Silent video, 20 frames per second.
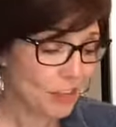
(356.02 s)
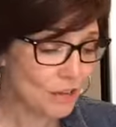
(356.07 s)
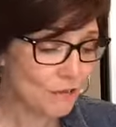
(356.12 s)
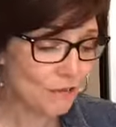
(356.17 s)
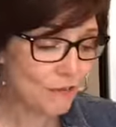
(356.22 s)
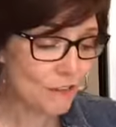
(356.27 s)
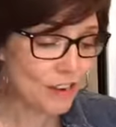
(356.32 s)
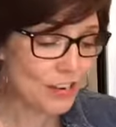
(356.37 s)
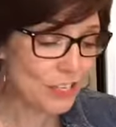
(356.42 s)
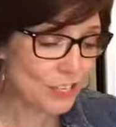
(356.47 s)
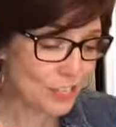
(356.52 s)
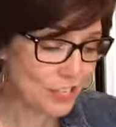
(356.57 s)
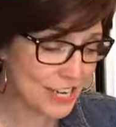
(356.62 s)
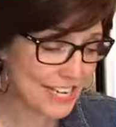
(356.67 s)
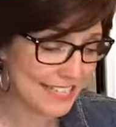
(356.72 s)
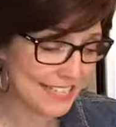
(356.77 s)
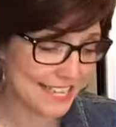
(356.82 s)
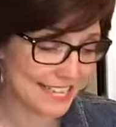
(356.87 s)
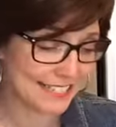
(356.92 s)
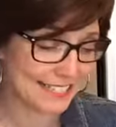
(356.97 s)
for
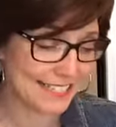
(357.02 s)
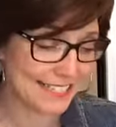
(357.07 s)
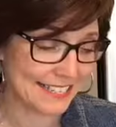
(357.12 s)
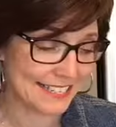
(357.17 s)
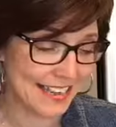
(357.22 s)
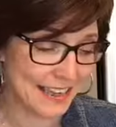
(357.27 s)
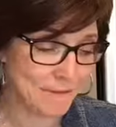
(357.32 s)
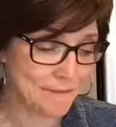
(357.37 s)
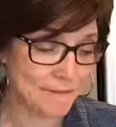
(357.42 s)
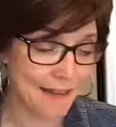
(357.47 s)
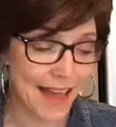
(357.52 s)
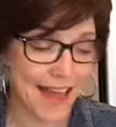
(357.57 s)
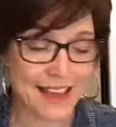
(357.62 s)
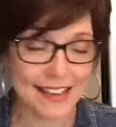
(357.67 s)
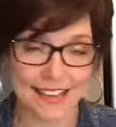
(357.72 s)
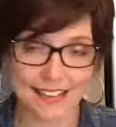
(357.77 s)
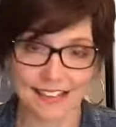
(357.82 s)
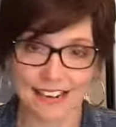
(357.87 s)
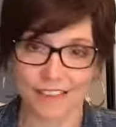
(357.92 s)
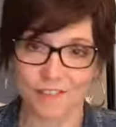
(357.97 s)
Jesus to come
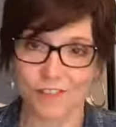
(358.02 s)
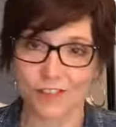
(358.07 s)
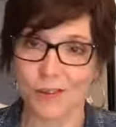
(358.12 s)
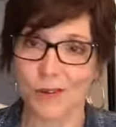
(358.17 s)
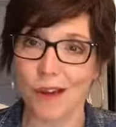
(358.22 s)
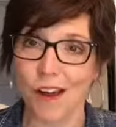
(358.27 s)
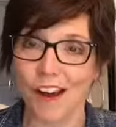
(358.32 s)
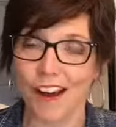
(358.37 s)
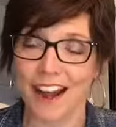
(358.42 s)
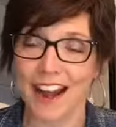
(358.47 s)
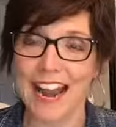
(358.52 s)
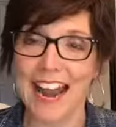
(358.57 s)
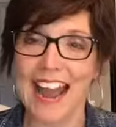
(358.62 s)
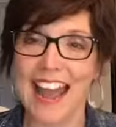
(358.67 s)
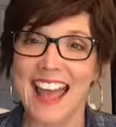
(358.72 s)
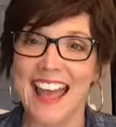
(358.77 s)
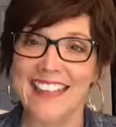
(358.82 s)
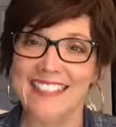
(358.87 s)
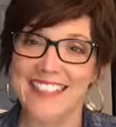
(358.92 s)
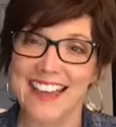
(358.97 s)
back? And if you are,
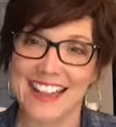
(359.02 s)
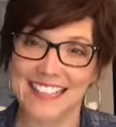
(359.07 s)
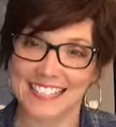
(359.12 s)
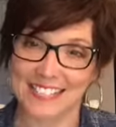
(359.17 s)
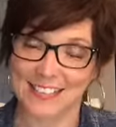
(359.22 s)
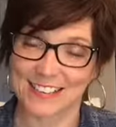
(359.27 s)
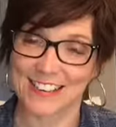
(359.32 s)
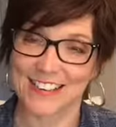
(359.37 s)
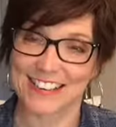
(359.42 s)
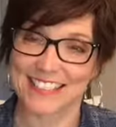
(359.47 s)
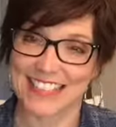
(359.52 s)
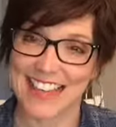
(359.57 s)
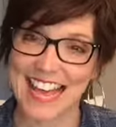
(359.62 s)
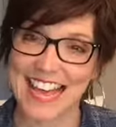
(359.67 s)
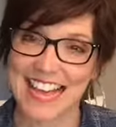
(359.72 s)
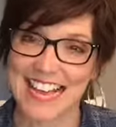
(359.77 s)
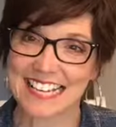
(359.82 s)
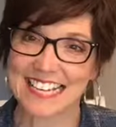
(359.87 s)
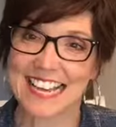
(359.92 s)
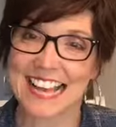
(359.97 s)
that's a good
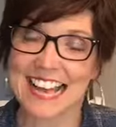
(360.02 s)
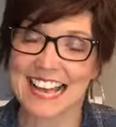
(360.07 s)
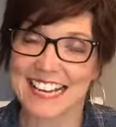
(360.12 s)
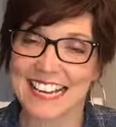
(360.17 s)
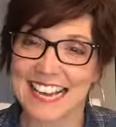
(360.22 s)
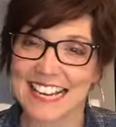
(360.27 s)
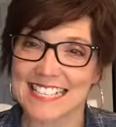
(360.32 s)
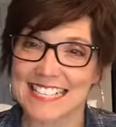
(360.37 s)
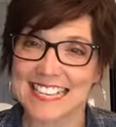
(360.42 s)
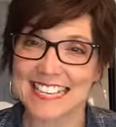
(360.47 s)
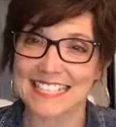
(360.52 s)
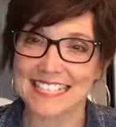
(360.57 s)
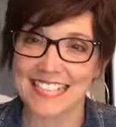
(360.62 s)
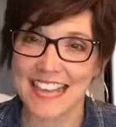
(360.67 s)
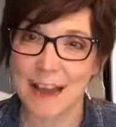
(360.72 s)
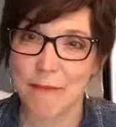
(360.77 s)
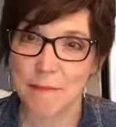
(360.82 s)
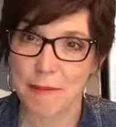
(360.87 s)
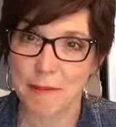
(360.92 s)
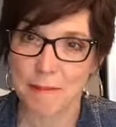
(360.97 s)
thing, because he's
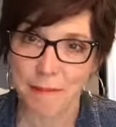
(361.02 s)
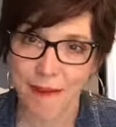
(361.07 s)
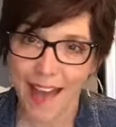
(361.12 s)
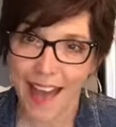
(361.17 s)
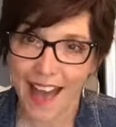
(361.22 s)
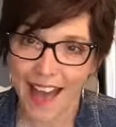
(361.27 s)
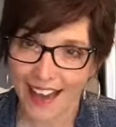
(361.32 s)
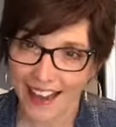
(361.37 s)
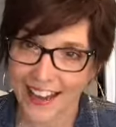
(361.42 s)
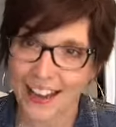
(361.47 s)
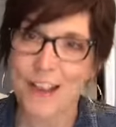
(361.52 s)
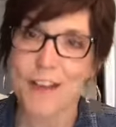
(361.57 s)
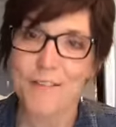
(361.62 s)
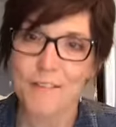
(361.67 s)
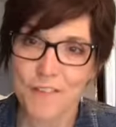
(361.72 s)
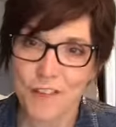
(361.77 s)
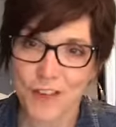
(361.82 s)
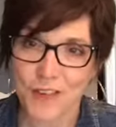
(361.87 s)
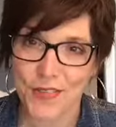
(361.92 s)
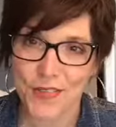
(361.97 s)
coming back
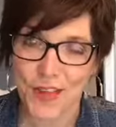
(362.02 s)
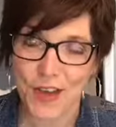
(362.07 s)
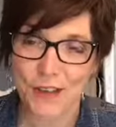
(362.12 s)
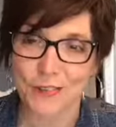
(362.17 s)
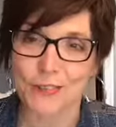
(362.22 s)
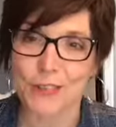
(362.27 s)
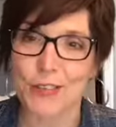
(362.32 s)
for those